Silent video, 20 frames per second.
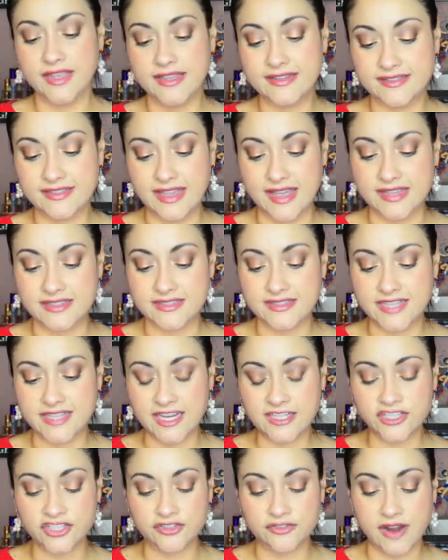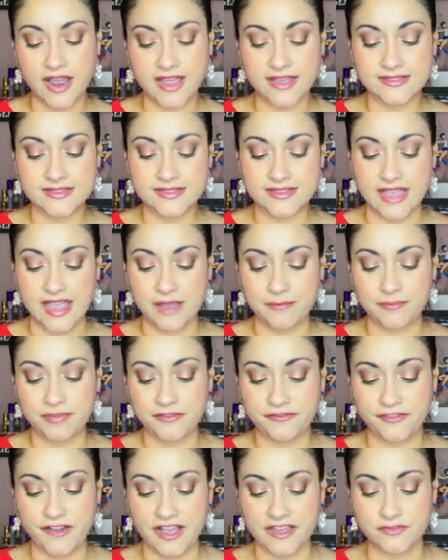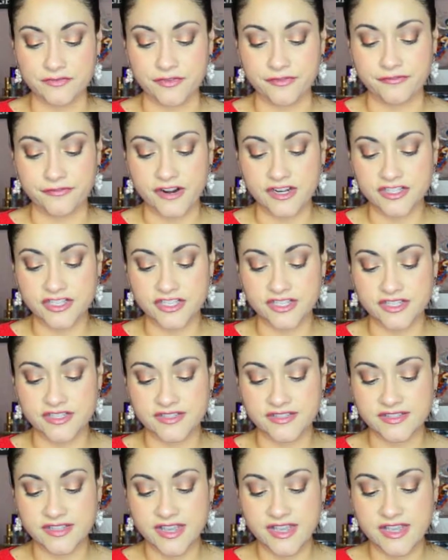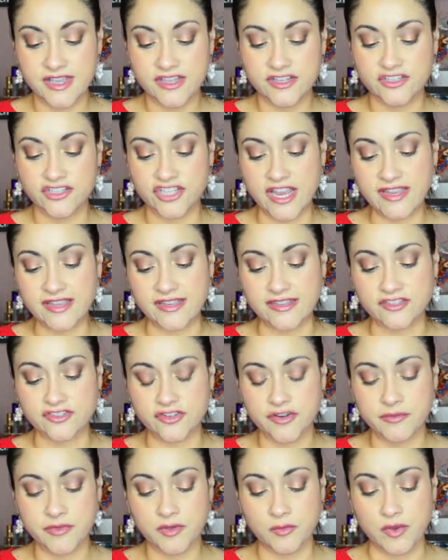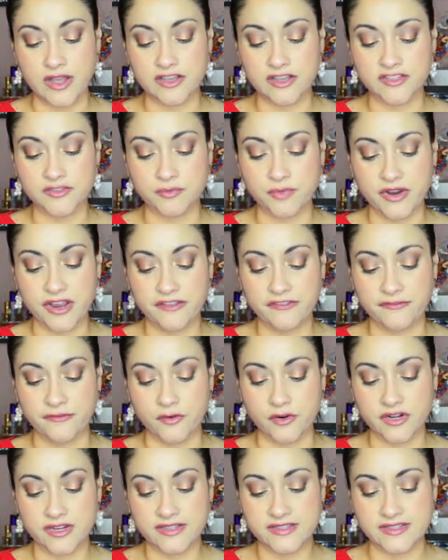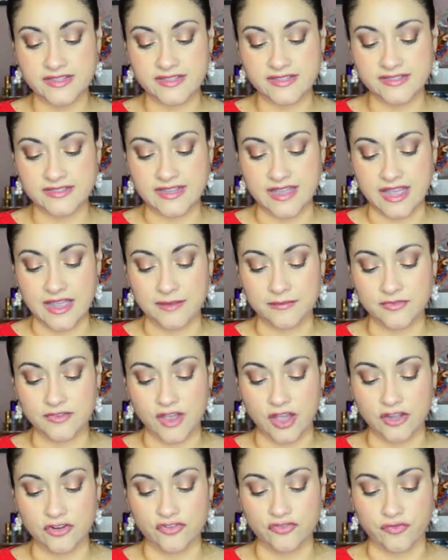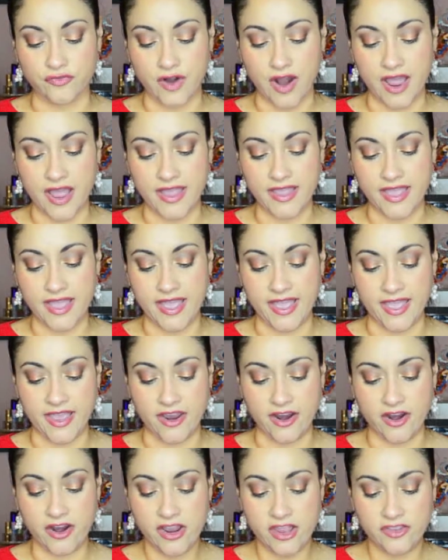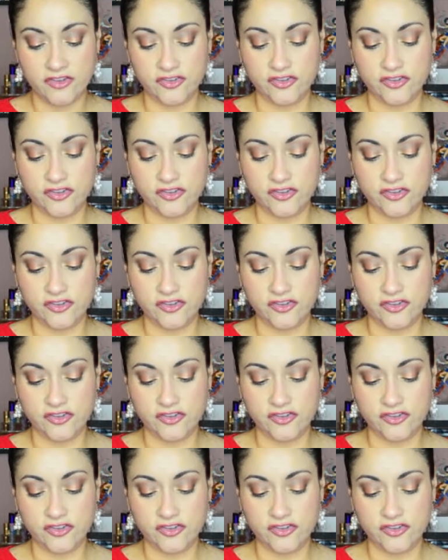It says texturizes, amplifies, refreshes, shake extremely well, spray 4 to 6 times on dry hair.